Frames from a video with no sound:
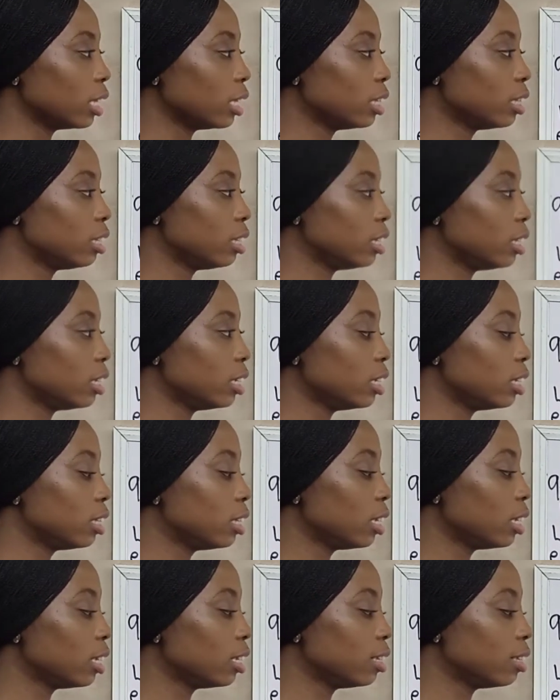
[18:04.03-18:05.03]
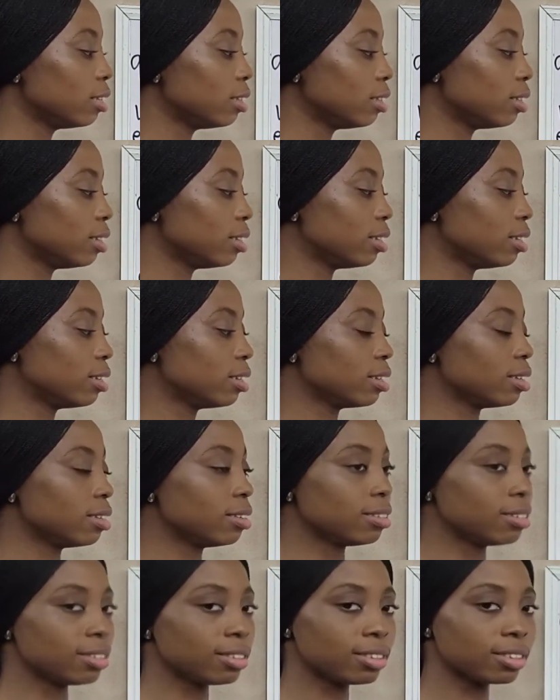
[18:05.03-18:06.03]
the Z
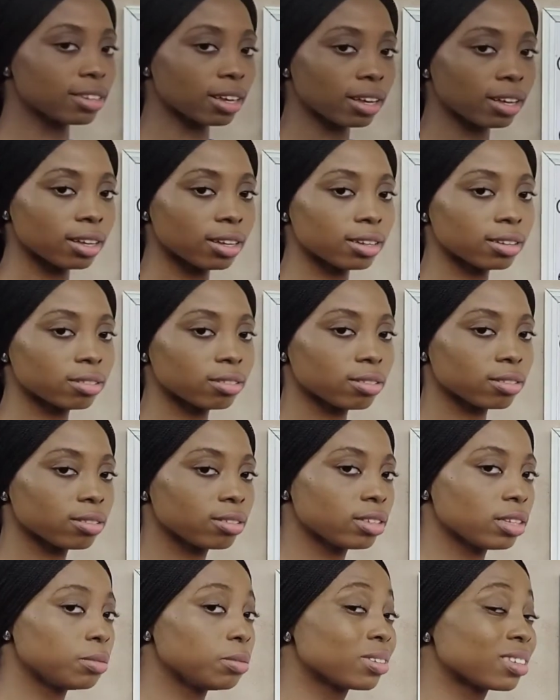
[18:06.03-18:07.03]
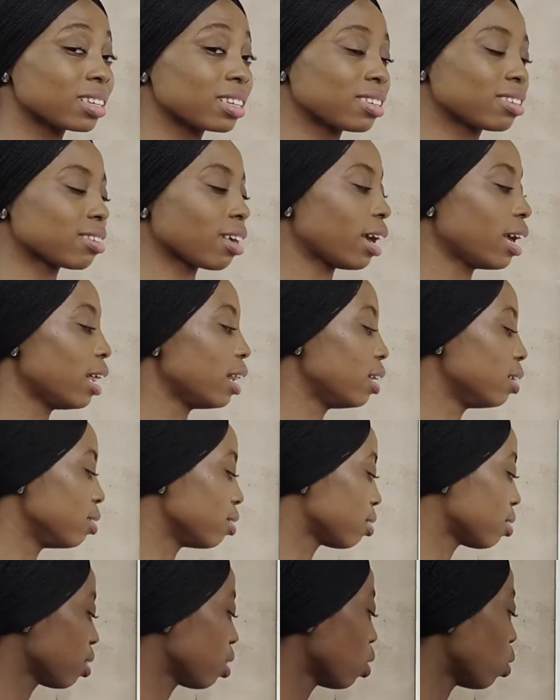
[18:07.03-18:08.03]
seems
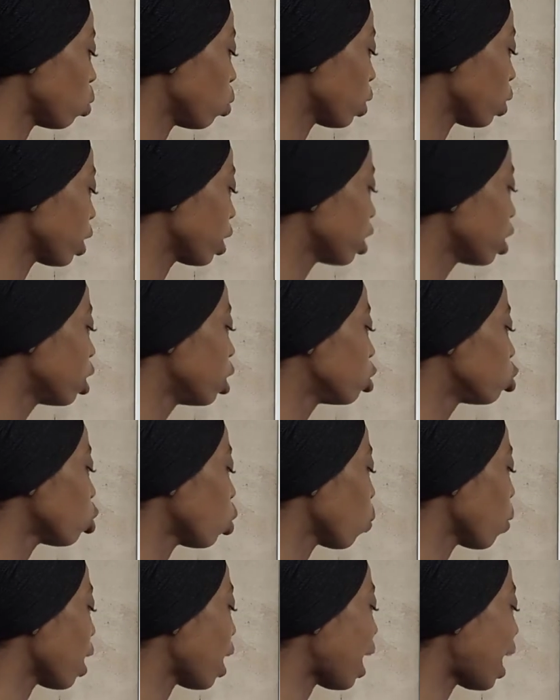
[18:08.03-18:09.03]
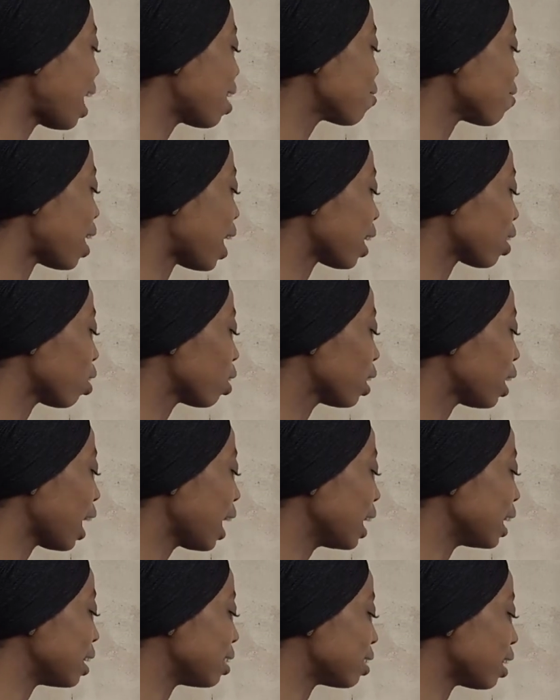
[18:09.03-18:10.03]
silent. Okay, so we have another
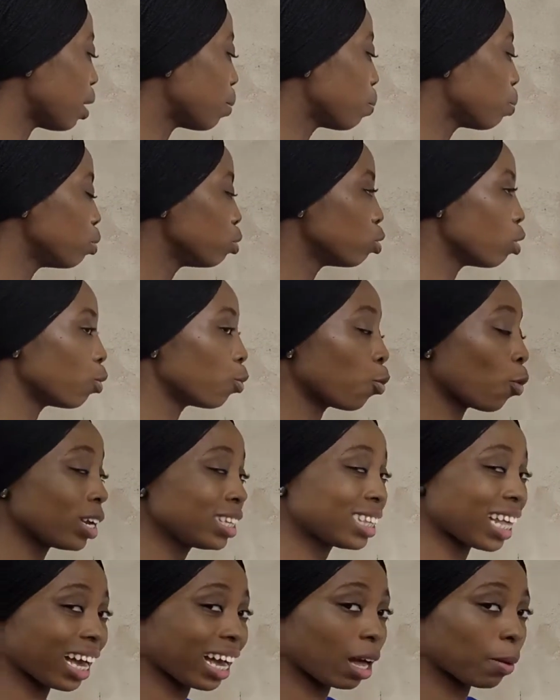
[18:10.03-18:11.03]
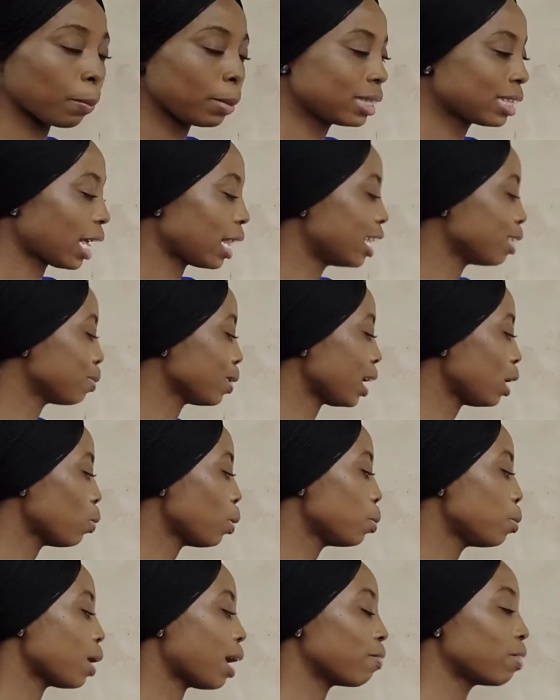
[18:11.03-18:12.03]
examples of words that can be silent, especially
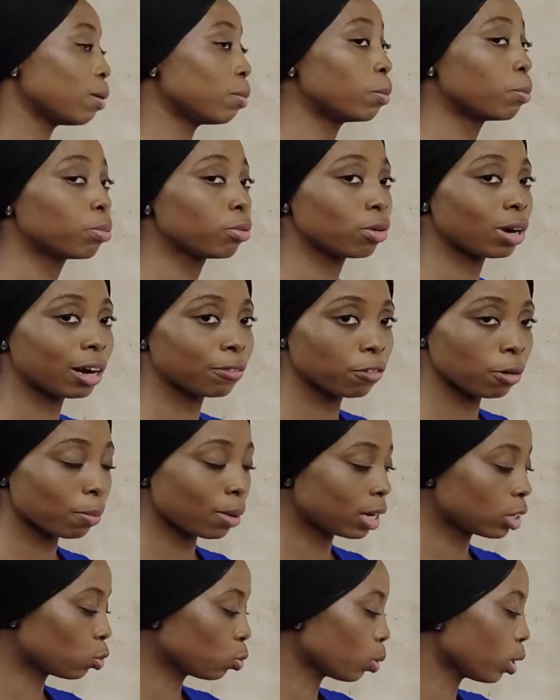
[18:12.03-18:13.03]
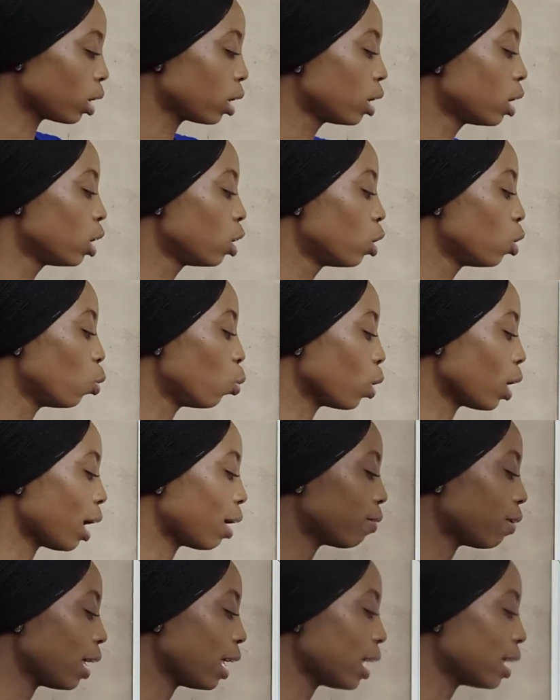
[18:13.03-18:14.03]
when we have them in plural form as well. We
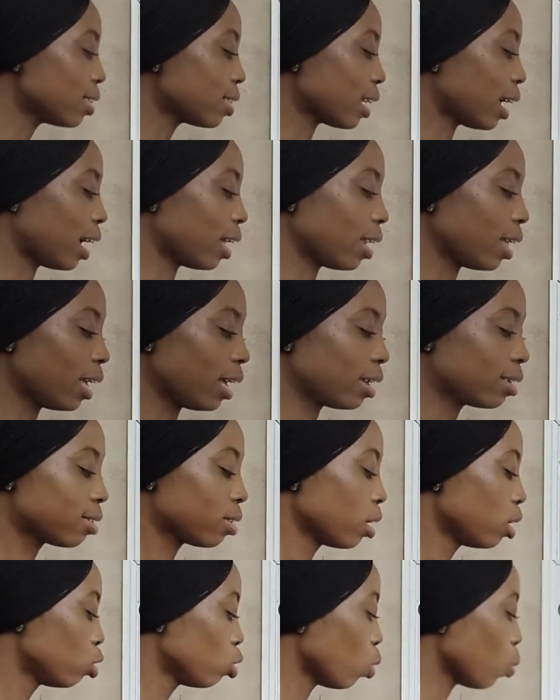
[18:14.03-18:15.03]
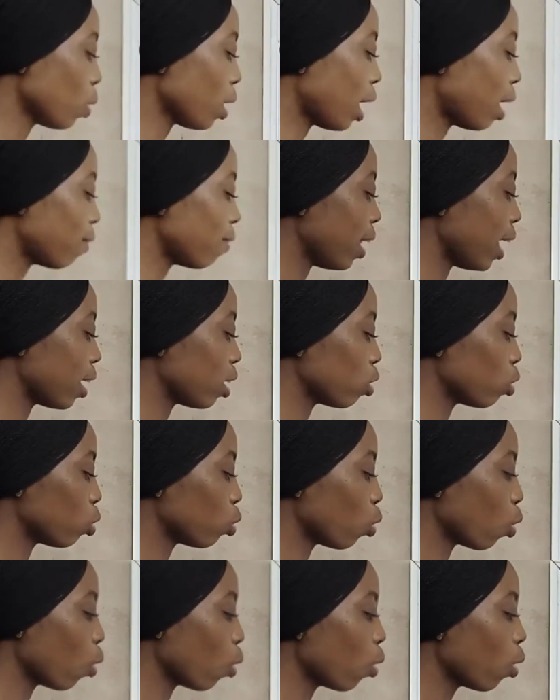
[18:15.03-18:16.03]
have S and X. So we have like
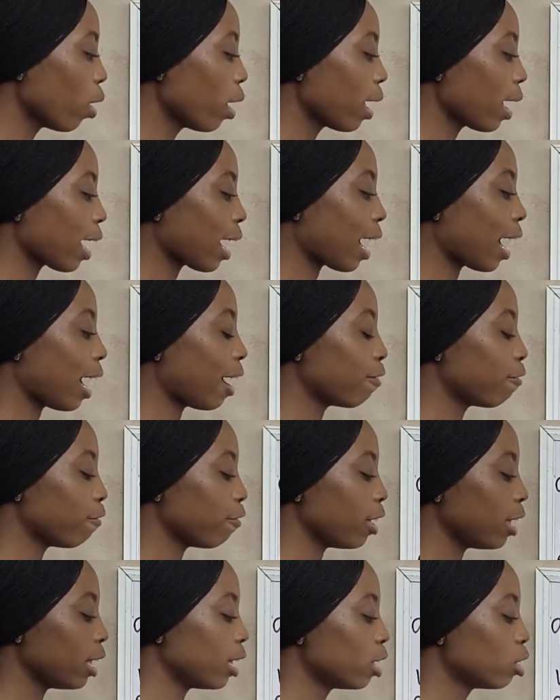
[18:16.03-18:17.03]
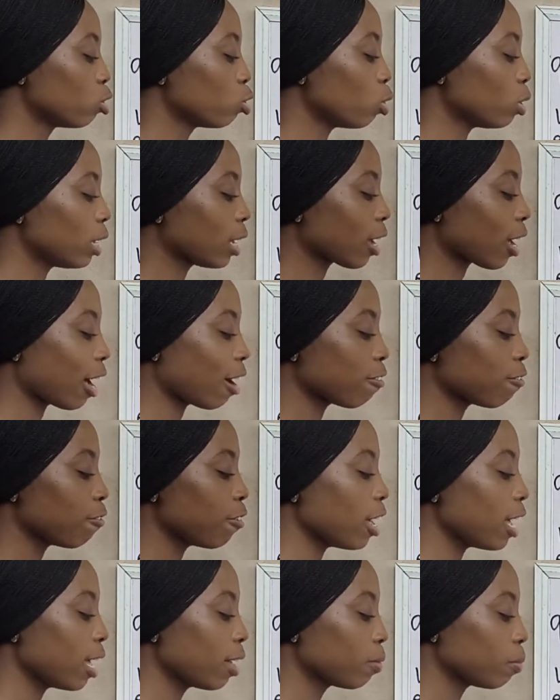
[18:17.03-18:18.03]
de café. So the
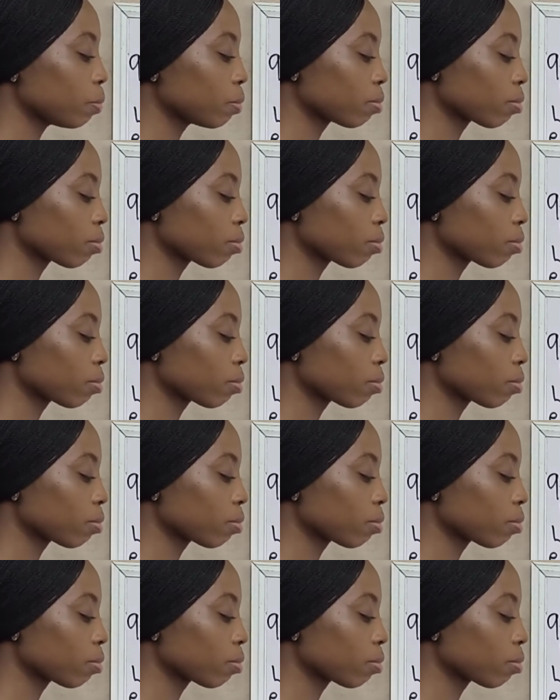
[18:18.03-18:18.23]
café